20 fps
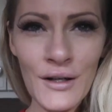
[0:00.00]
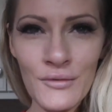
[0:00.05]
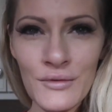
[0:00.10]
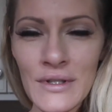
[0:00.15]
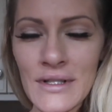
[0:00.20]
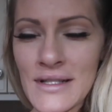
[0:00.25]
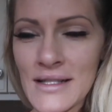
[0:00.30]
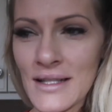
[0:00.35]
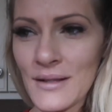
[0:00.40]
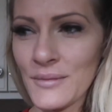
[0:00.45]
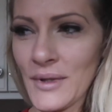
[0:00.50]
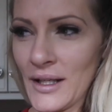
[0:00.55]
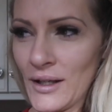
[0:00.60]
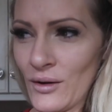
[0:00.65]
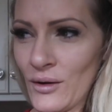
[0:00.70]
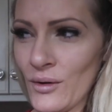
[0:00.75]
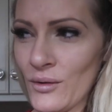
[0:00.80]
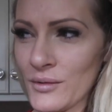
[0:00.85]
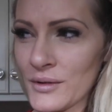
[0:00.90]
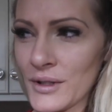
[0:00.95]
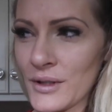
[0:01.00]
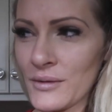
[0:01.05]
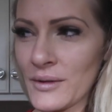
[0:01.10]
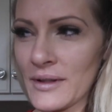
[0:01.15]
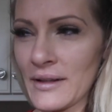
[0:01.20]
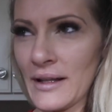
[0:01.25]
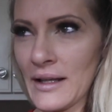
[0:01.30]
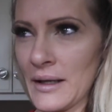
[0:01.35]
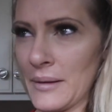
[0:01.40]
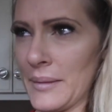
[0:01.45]
I don't want to seem like a hoarder
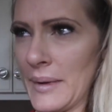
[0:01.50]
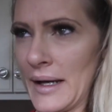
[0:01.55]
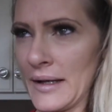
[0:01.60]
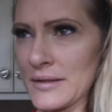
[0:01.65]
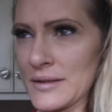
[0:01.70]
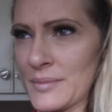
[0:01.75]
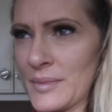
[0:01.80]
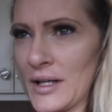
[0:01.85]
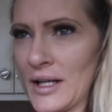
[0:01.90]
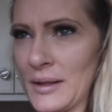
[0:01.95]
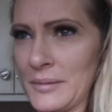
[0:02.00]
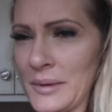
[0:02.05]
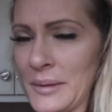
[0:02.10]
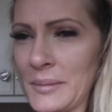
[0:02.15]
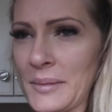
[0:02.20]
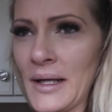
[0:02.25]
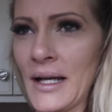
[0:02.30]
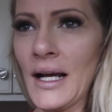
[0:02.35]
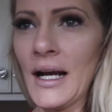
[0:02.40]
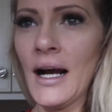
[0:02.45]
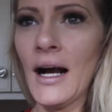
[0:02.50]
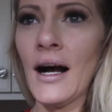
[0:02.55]
with like a mouse problem.